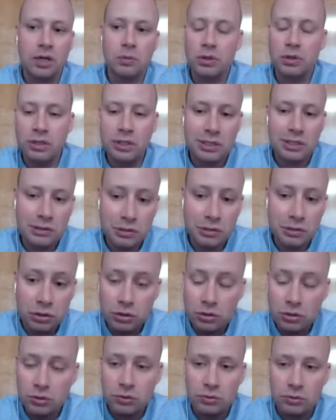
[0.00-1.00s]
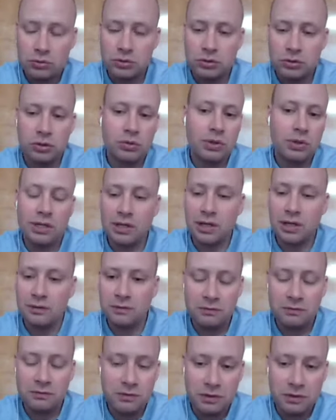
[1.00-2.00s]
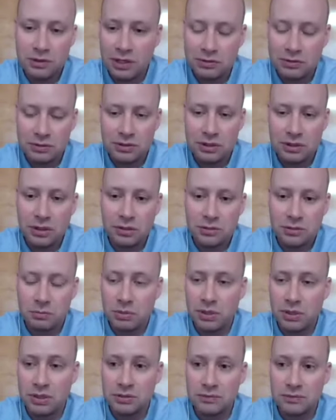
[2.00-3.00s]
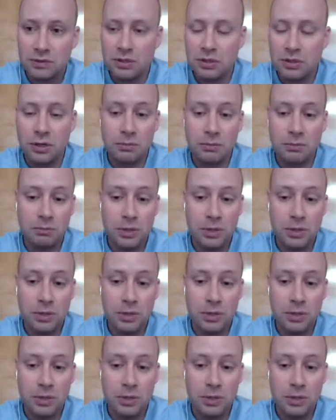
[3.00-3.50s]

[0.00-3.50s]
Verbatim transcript: what do you need to do to create that $50,000 of passive income?